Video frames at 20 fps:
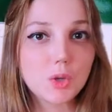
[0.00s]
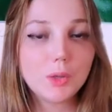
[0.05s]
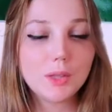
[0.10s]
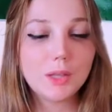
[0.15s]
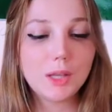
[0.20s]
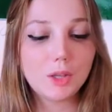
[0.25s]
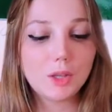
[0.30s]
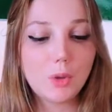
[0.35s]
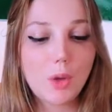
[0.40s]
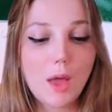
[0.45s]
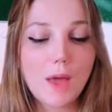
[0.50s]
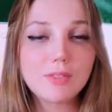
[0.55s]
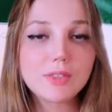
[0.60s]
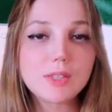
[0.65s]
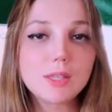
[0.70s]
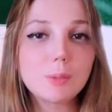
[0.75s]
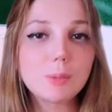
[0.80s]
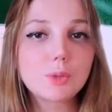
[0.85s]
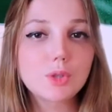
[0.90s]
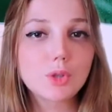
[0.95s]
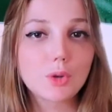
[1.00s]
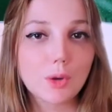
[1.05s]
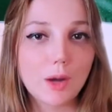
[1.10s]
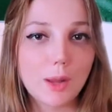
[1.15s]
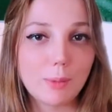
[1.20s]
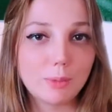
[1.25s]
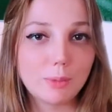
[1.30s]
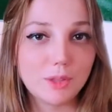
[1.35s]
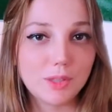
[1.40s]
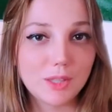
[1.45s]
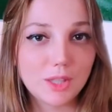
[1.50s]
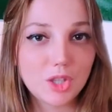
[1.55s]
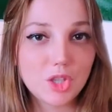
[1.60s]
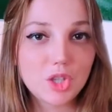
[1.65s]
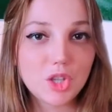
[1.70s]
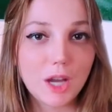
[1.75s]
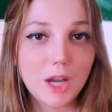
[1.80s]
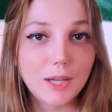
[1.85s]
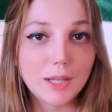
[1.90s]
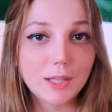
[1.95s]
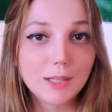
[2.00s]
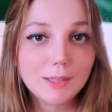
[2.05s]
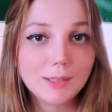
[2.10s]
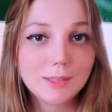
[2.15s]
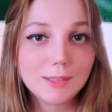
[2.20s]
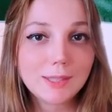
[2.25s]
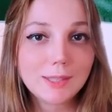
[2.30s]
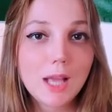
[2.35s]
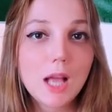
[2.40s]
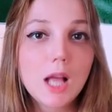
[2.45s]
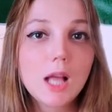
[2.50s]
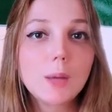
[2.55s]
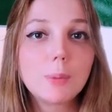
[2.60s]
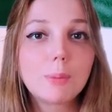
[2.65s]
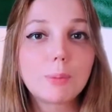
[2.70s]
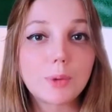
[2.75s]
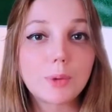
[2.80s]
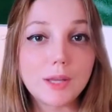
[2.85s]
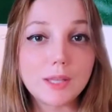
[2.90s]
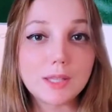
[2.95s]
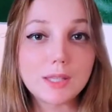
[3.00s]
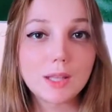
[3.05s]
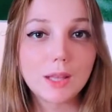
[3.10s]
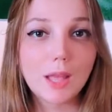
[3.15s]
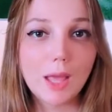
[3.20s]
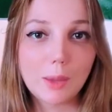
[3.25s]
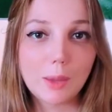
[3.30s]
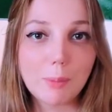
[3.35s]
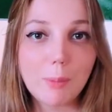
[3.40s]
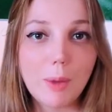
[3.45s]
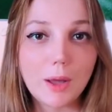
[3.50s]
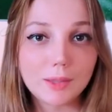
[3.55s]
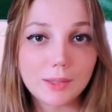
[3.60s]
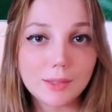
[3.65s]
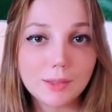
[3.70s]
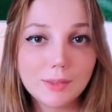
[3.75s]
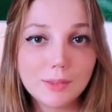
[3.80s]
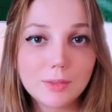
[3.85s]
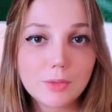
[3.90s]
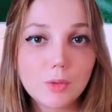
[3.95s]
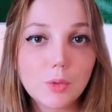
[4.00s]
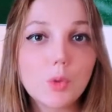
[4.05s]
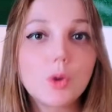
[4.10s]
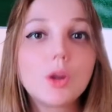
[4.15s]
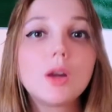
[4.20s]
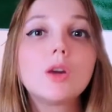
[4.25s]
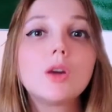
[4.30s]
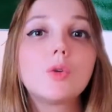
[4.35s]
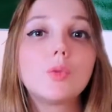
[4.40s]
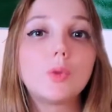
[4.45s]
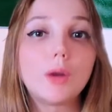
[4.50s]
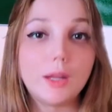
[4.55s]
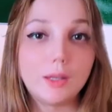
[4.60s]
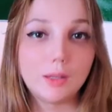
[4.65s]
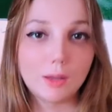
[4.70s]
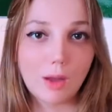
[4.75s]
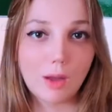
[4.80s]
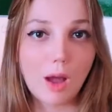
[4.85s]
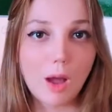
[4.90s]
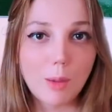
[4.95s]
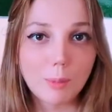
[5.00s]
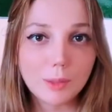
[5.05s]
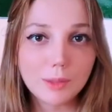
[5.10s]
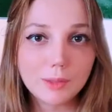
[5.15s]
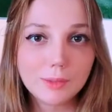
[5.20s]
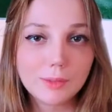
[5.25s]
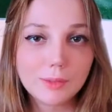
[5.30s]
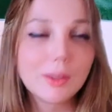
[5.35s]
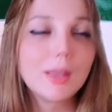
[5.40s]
that you have subscribed to this channel, press the like button, write a comment